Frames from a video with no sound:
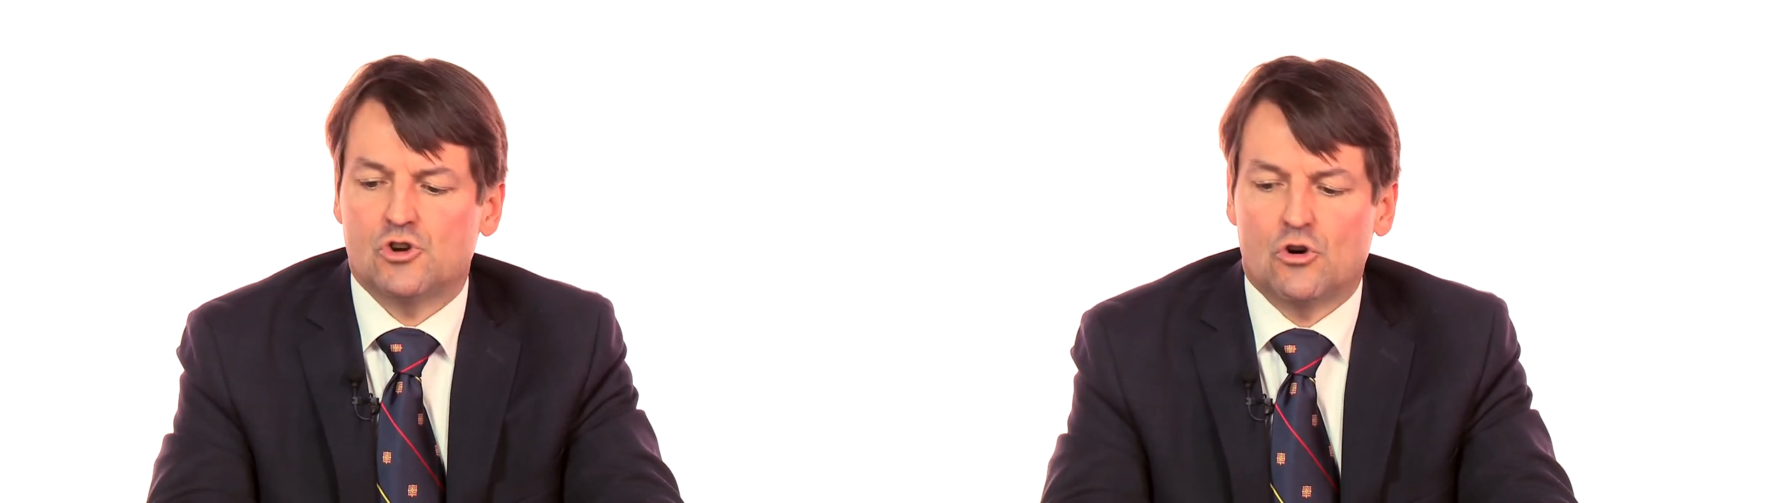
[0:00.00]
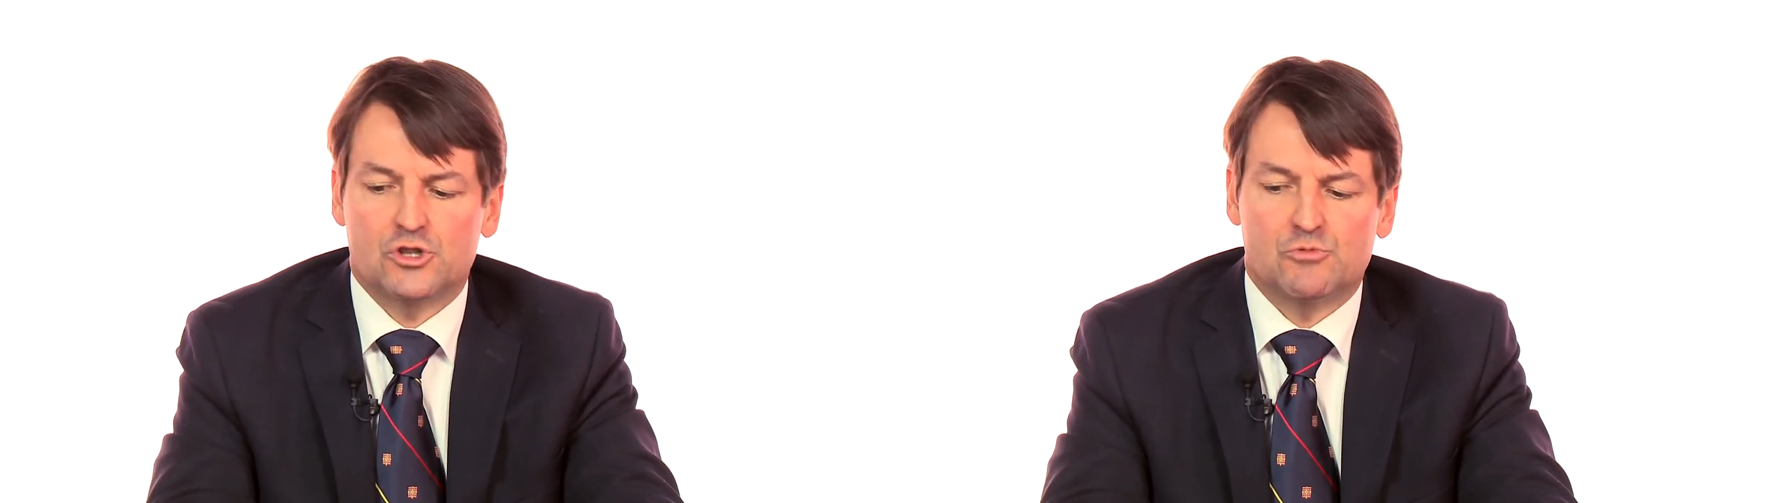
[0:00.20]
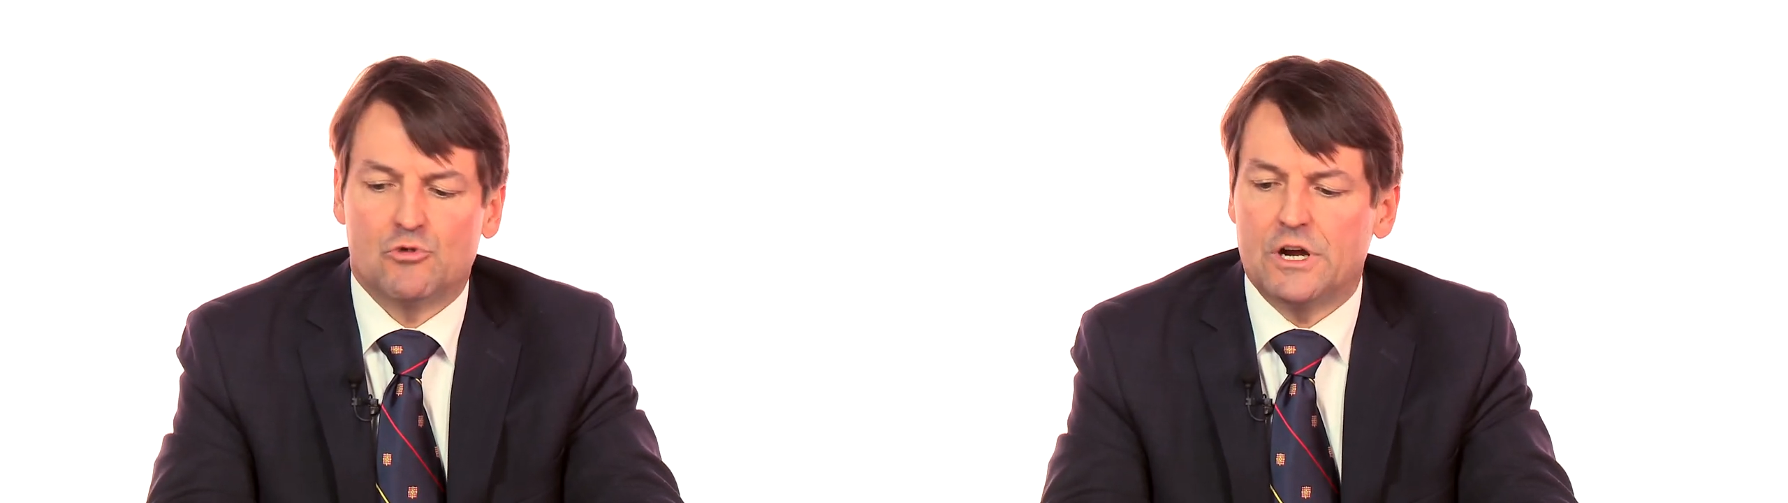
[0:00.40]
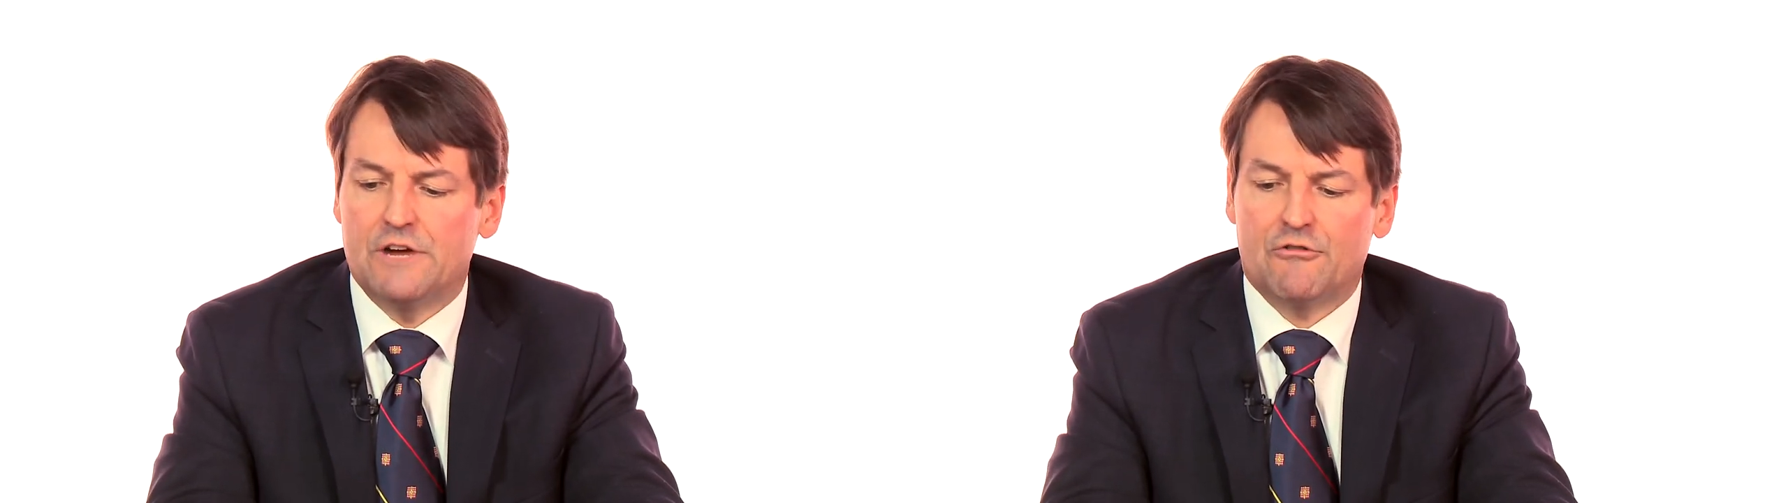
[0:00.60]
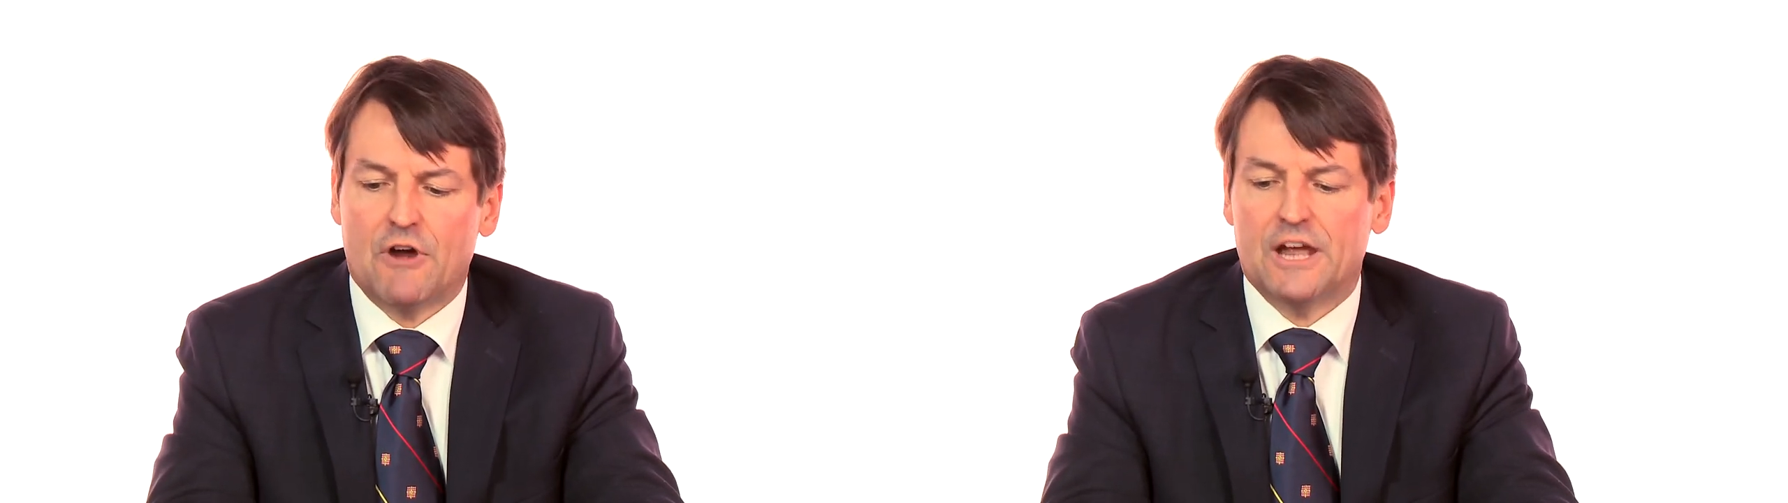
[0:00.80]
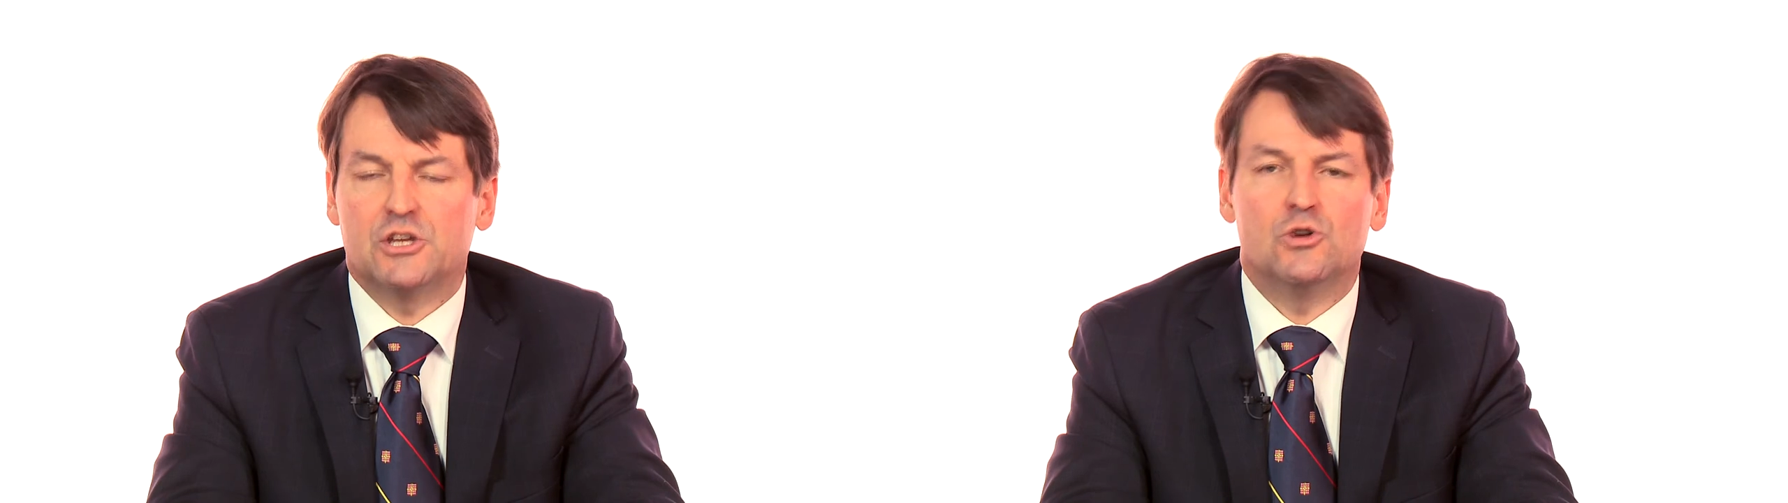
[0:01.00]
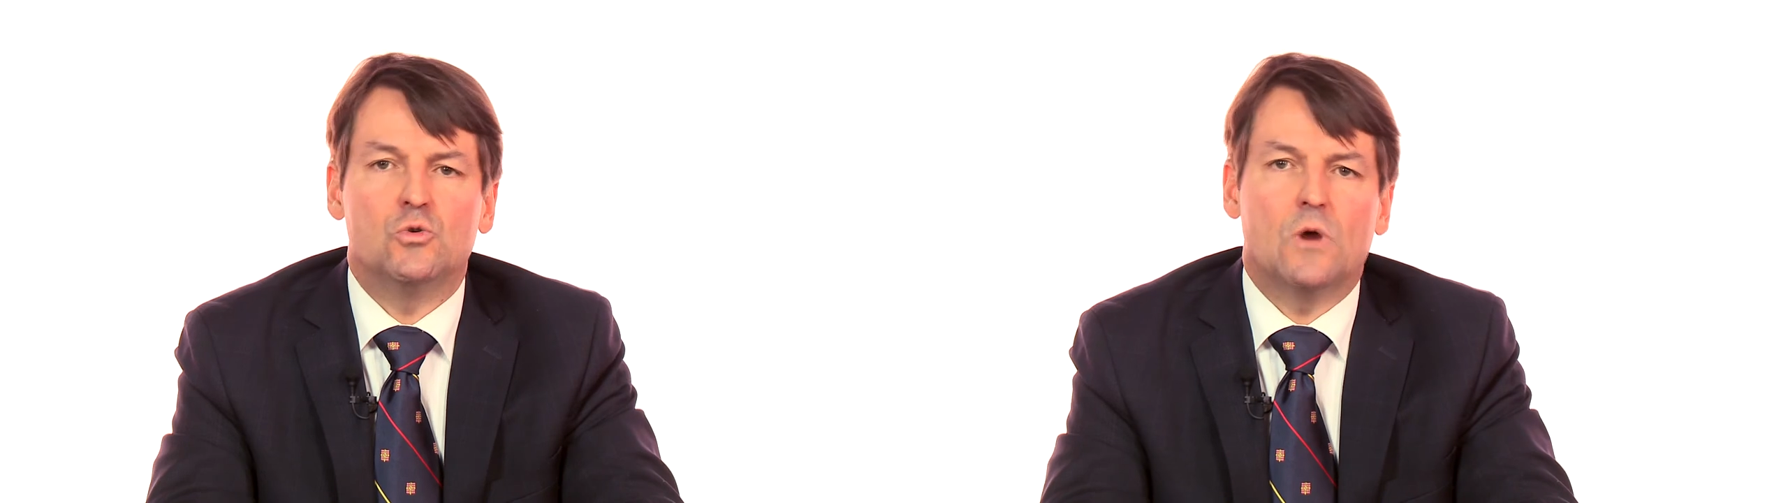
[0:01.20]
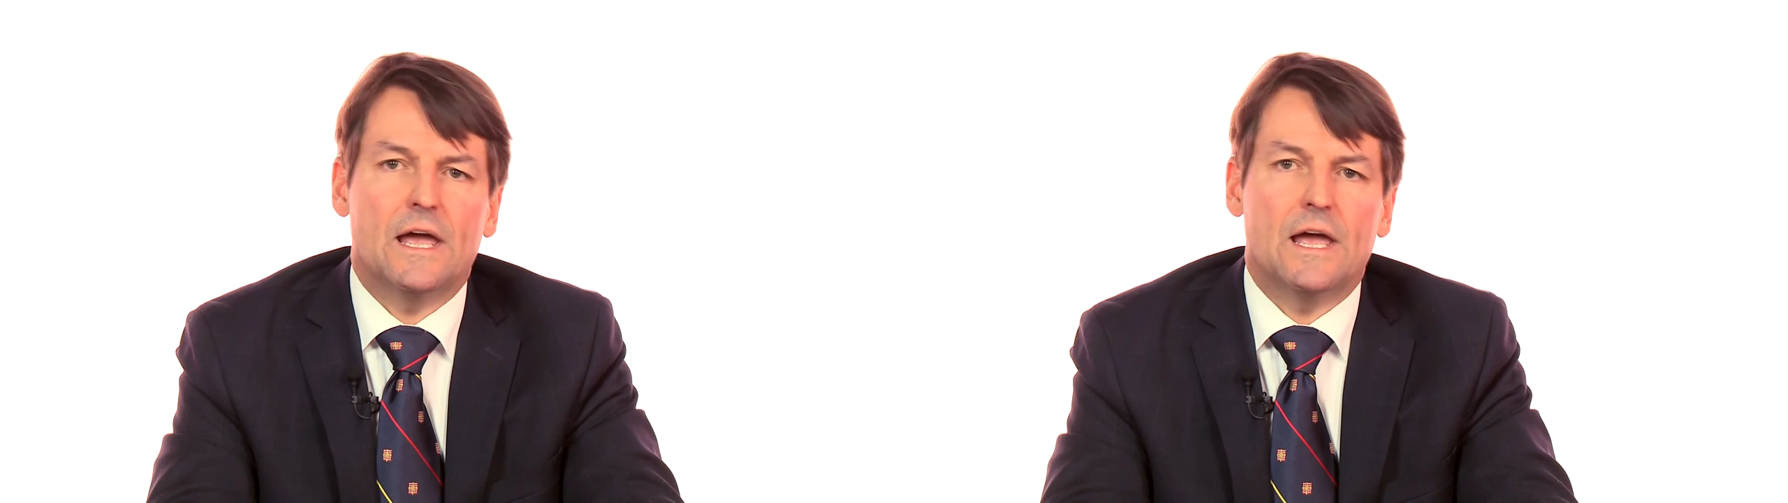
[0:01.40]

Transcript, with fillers: George Bray, Frank Hu,